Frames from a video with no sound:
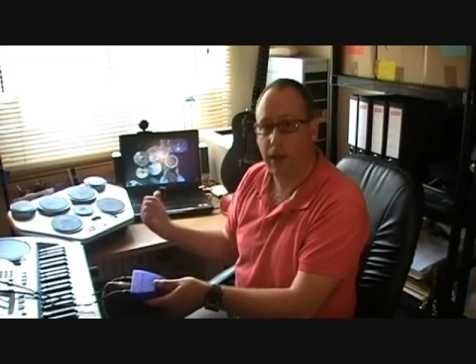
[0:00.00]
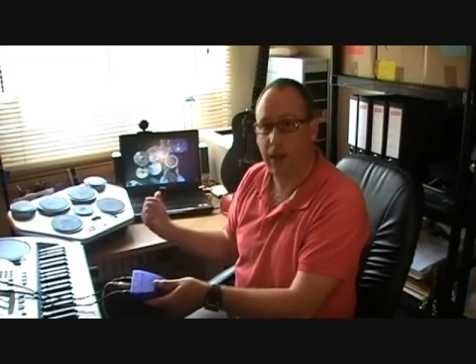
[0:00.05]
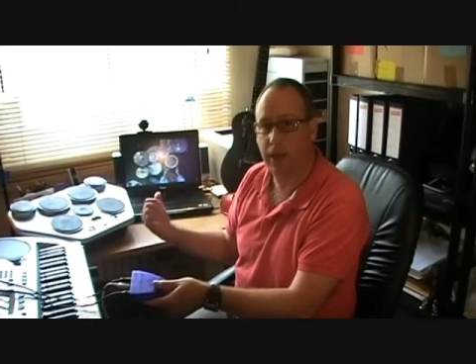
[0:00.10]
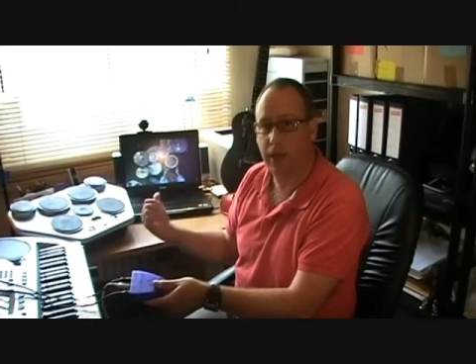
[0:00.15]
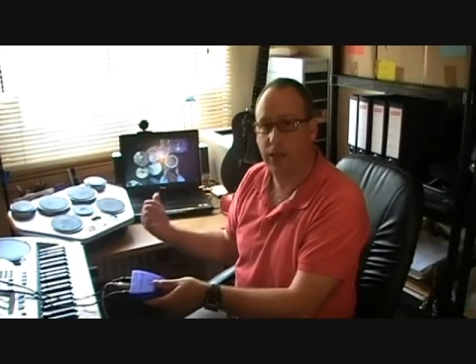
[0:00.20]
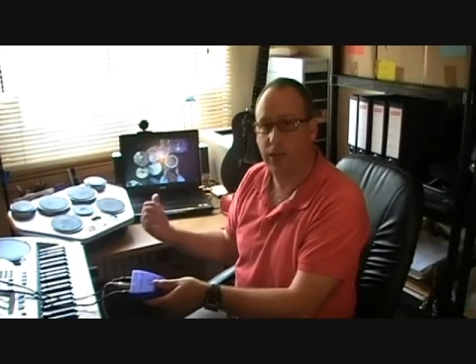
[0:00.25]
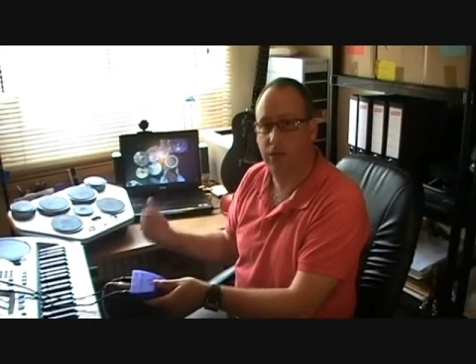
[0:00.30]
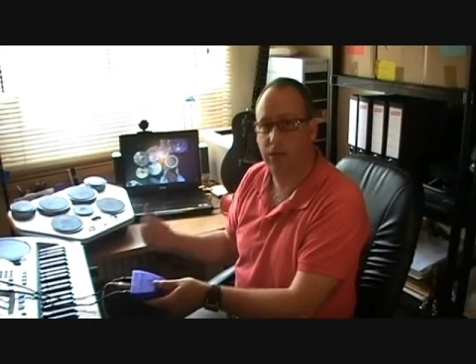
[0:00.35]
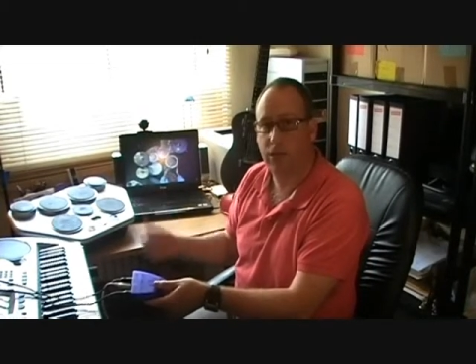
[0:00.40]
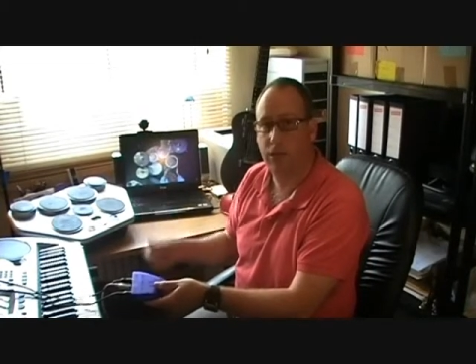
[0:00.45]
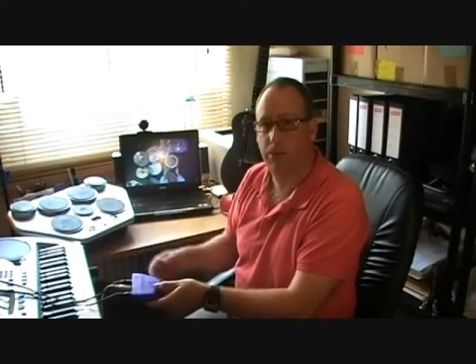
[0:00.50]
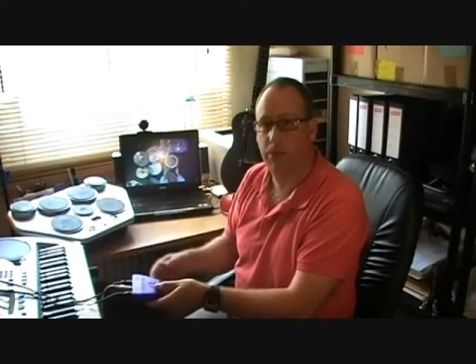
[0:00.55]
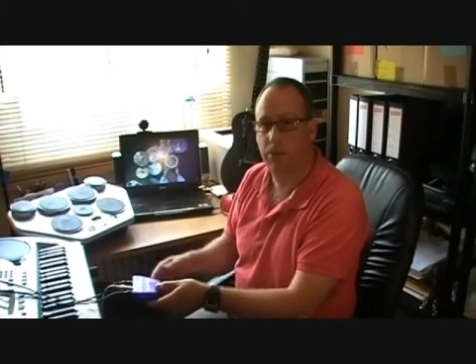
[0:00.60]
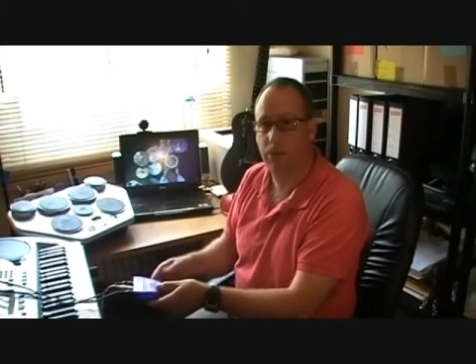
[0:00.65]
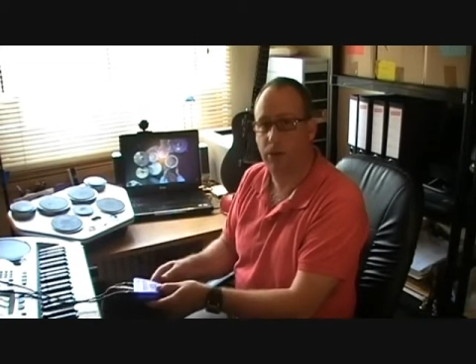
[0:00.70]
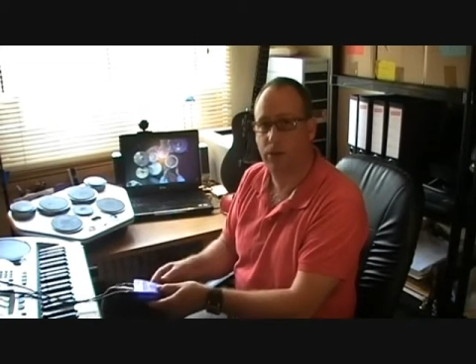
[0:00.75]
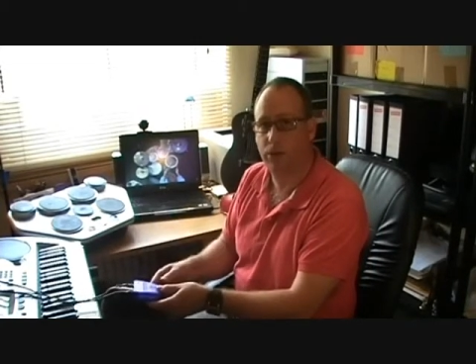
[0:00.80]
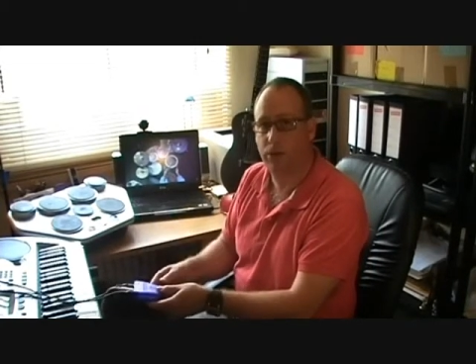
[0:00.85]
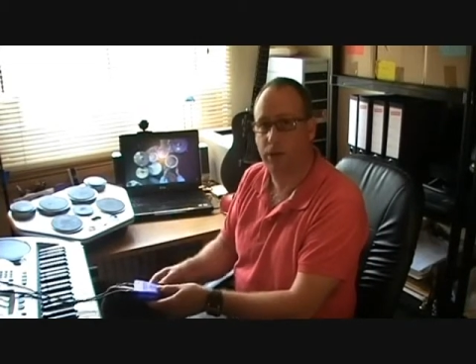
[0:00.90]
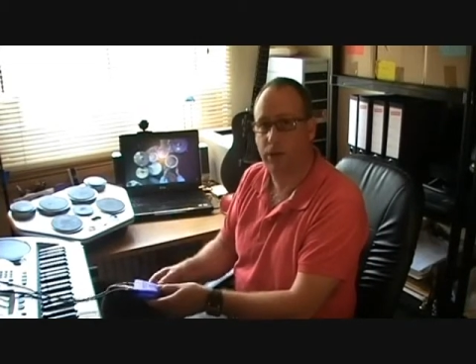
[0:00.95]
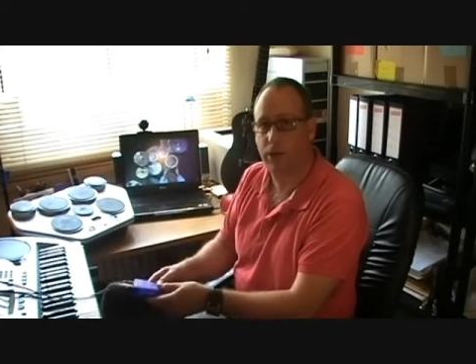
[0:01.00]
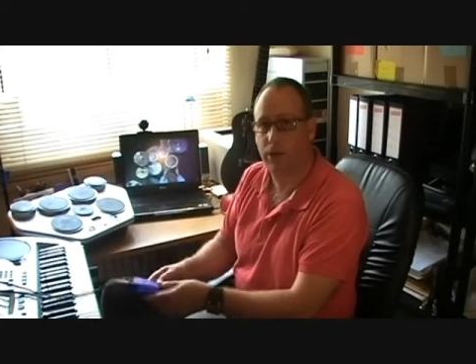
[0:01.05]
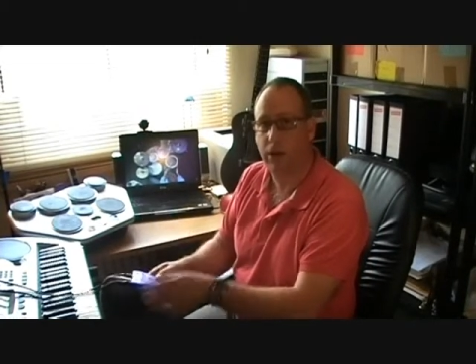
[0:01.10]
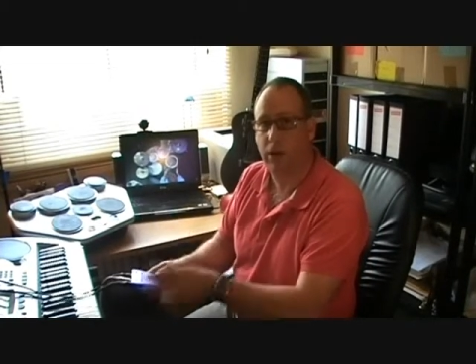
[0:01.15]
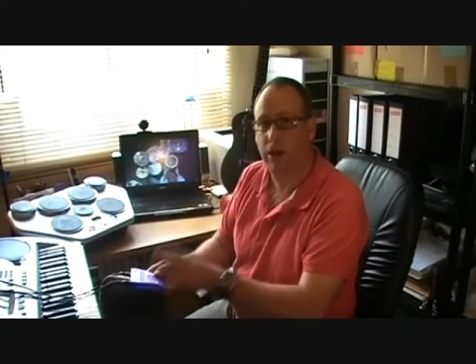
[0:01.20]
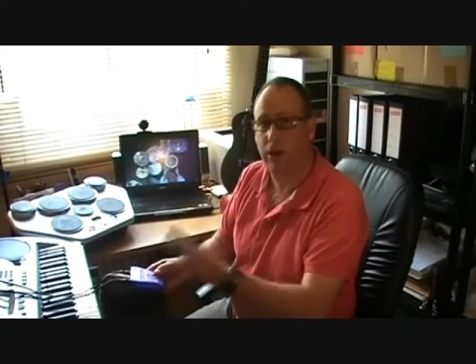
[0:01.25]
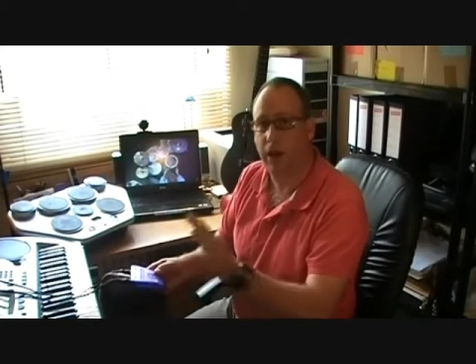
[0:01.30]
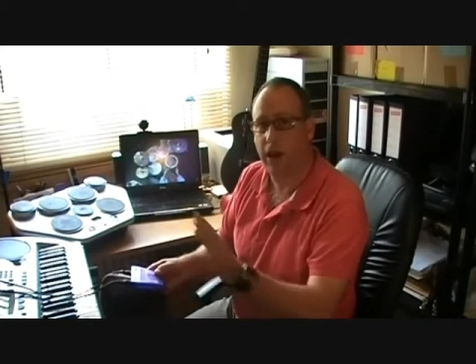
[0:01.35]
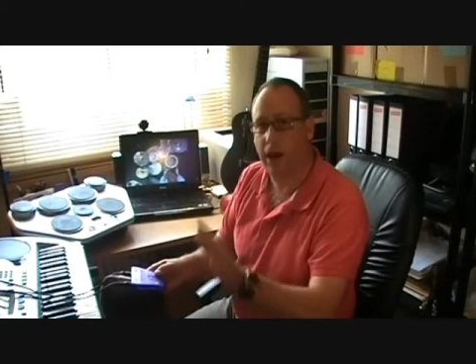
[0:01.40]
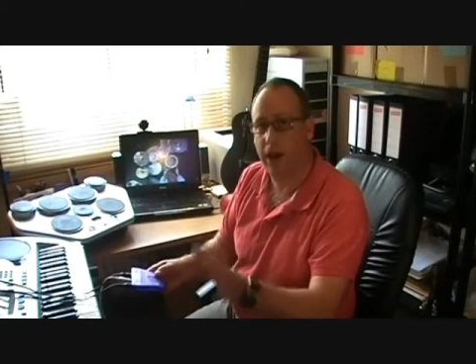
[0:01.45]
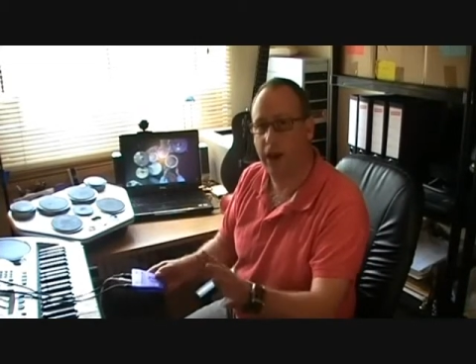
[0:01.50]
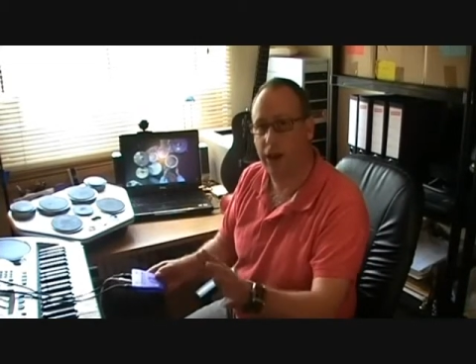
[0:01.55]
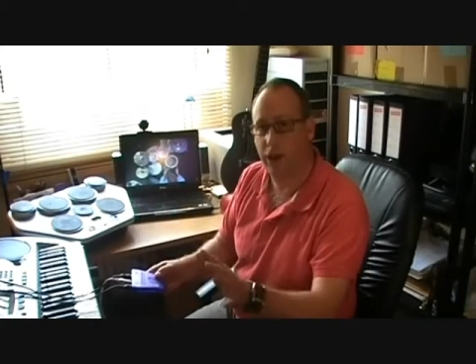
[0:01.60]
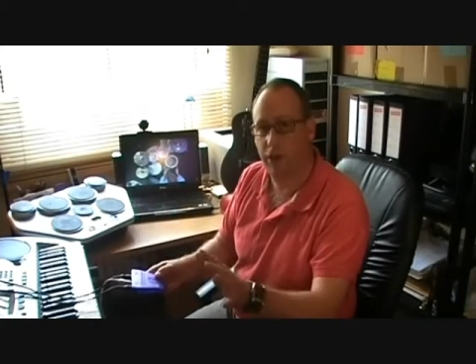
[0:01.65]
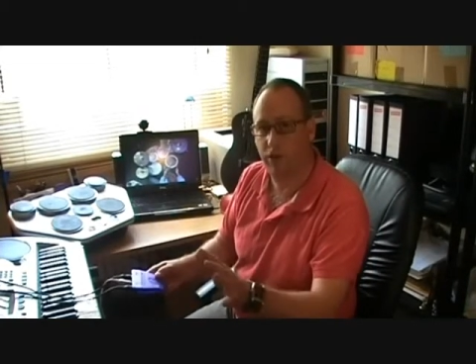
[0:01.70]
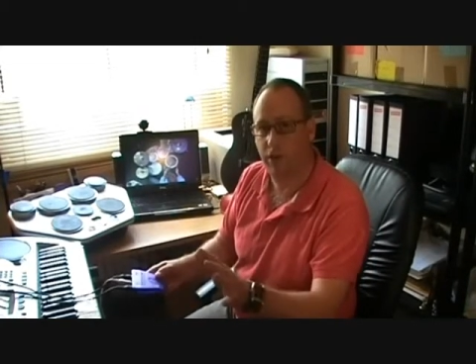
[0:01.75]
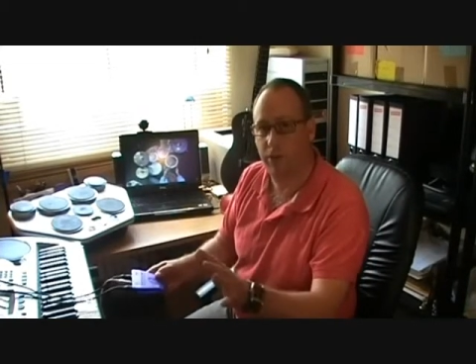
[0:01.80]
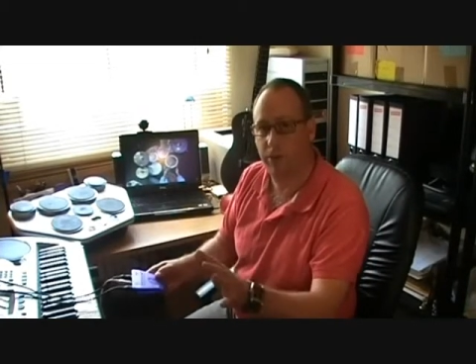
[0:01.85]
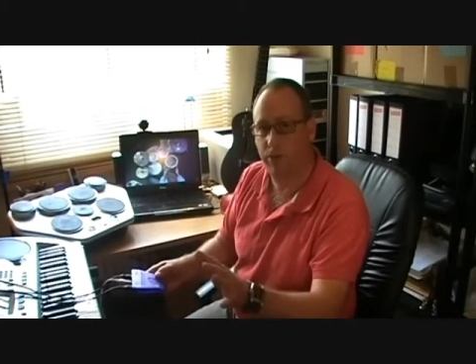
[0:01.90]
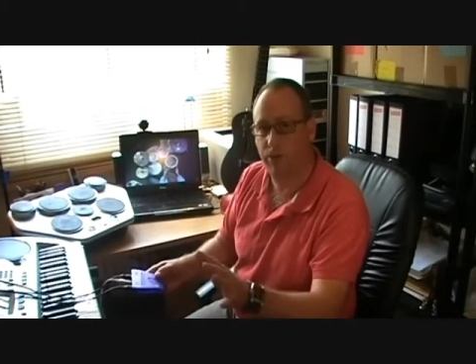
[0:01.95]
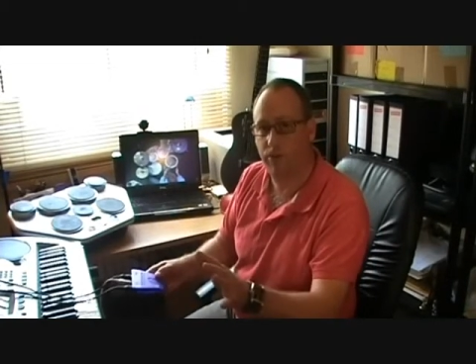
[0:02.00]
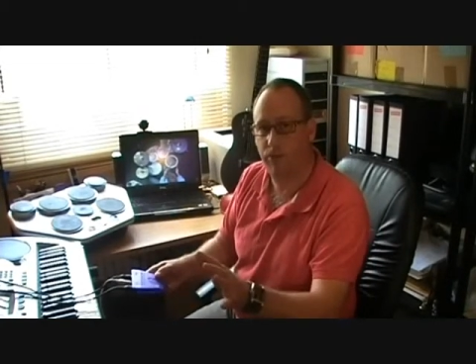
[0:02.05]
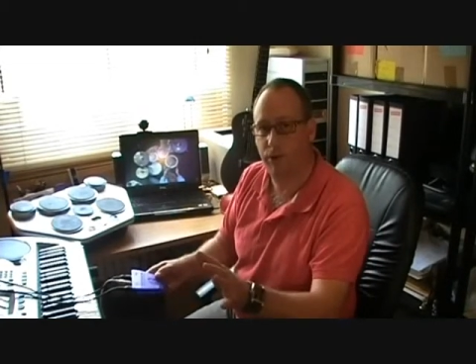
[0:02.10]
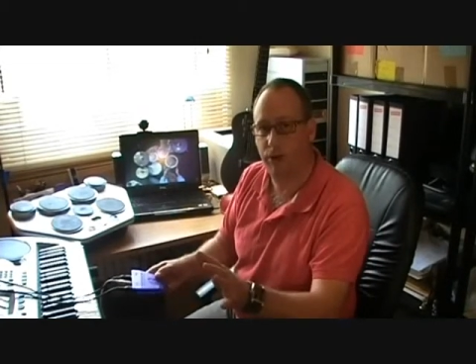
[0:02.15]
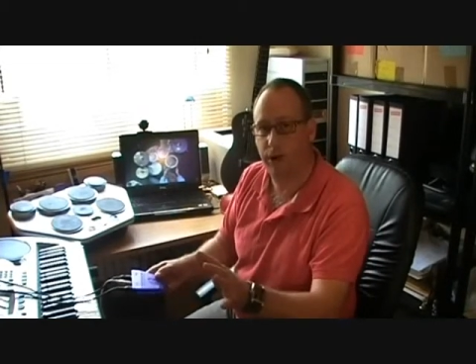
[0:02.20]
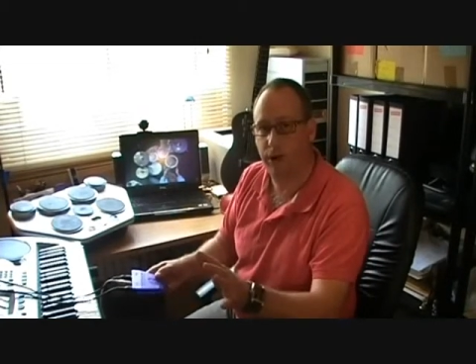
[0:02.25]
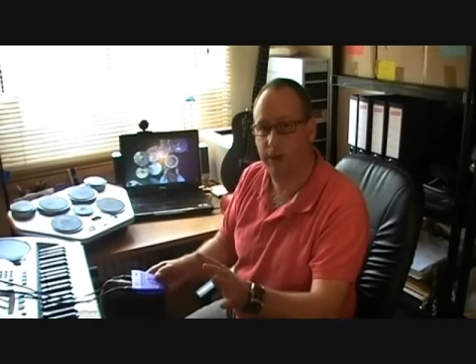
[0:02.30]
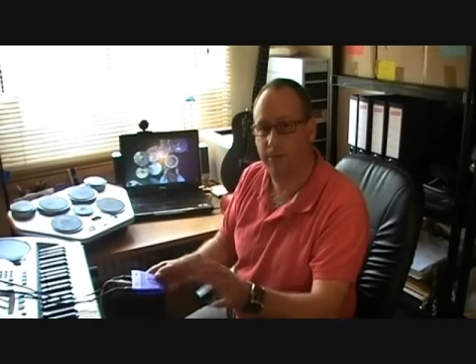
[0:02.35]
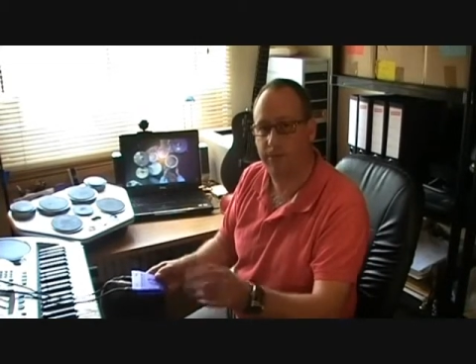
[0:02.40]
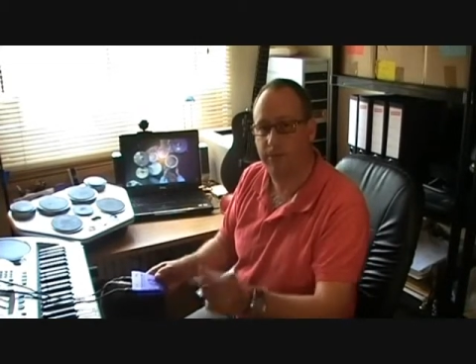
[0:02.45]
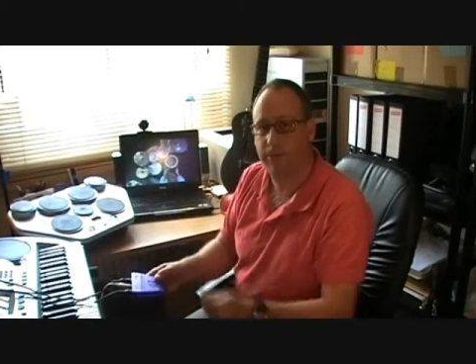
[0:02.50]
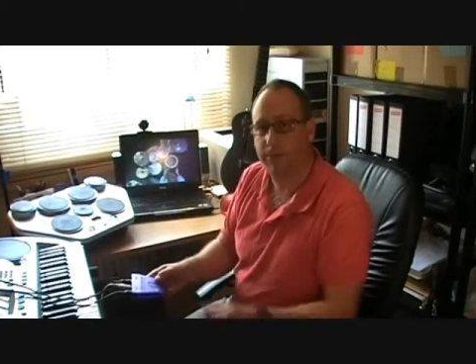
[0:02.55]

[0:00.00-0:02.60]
into the computer, and you're up and running.